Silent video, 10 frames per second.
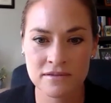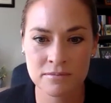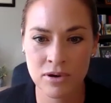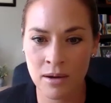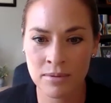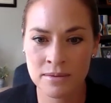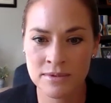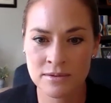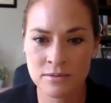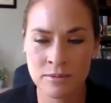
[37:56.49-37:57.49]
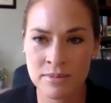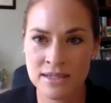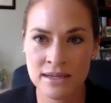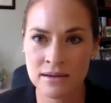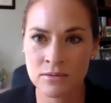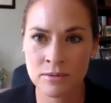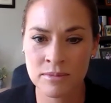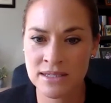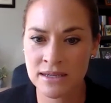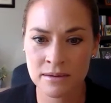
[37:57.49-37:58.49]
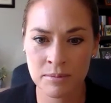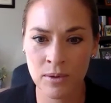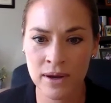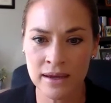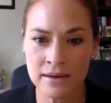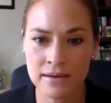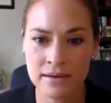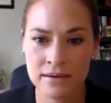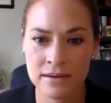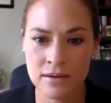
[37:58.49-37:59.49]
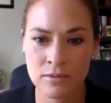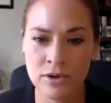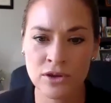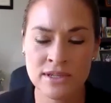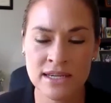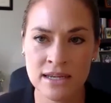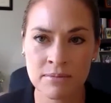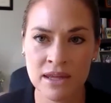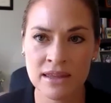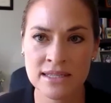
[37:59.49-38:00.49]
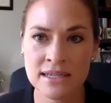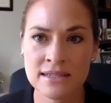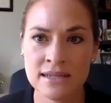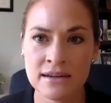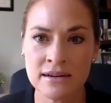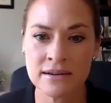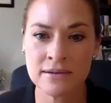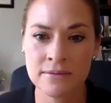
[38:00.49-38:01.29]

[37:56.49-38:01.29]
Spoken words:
problems, we're missing the point. We're using something that's easier.